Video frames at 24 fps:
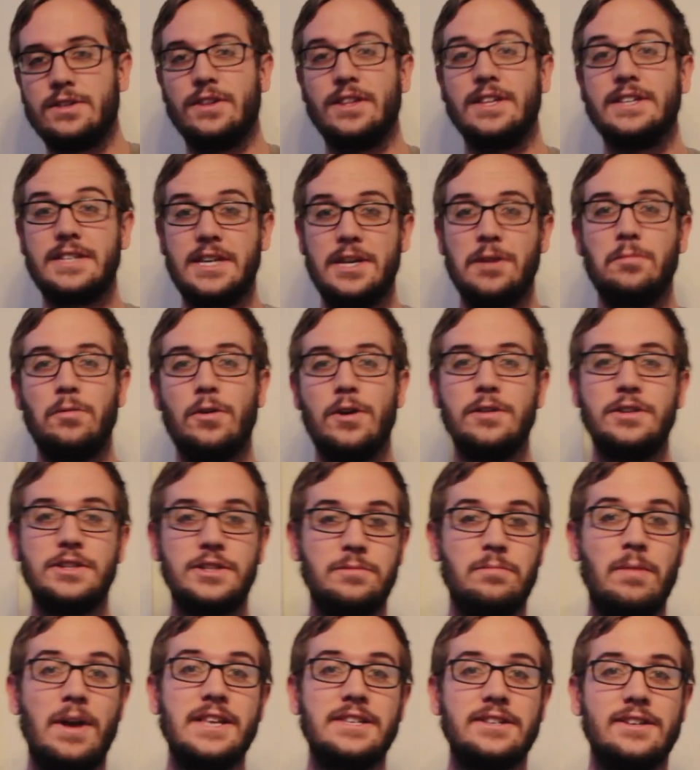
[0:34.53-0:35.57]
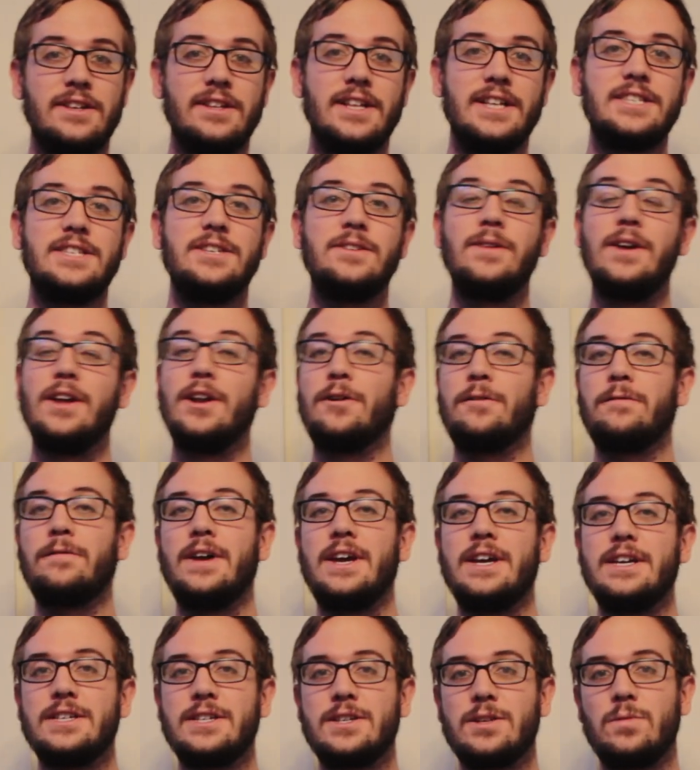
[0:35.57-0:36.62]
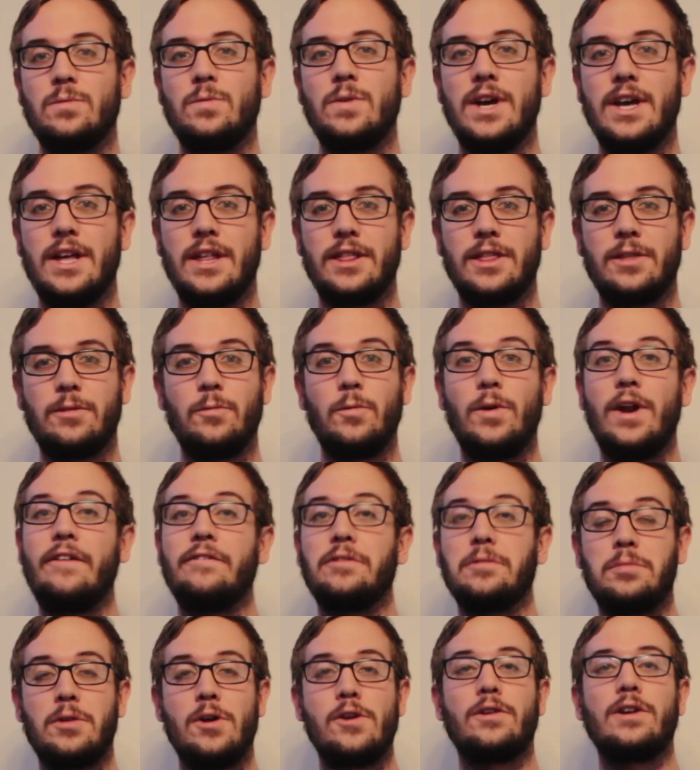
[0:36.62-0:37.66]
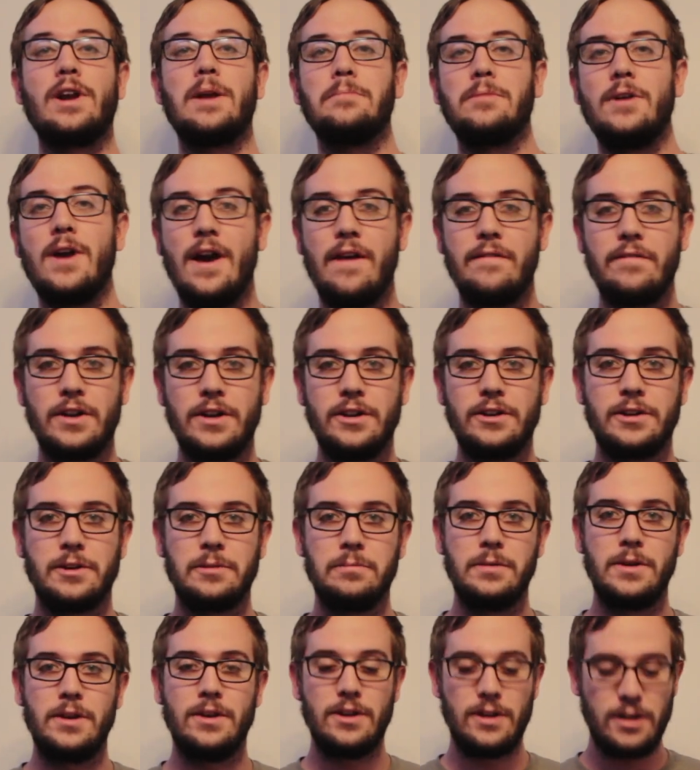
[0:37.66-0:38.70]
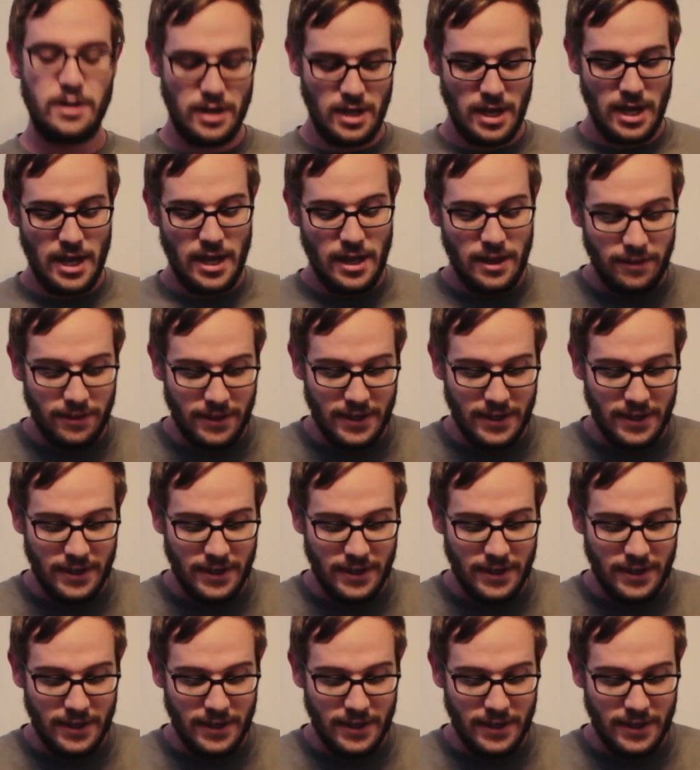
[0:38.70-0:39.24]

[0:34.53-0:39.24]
So this keyboard just basically lets you interface with whatever program you have on your computer.